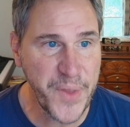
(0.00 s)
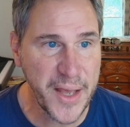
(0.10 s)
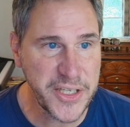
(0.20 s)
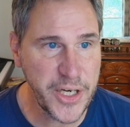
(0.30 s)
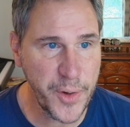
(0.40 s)

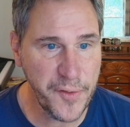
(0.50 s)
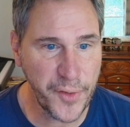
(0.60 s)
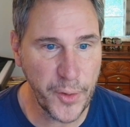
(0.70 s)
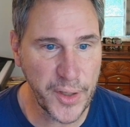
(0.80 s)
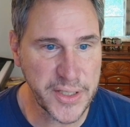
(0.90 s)
Steering
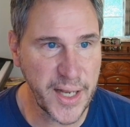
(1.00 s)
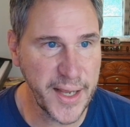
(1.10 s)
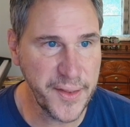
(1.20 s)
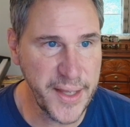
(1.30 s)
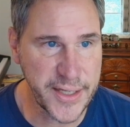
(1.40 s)
flow looks
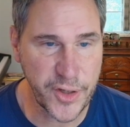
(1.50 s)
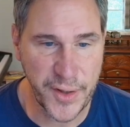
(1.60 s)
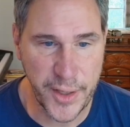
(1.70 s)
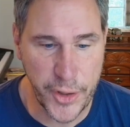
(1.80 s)
like this on the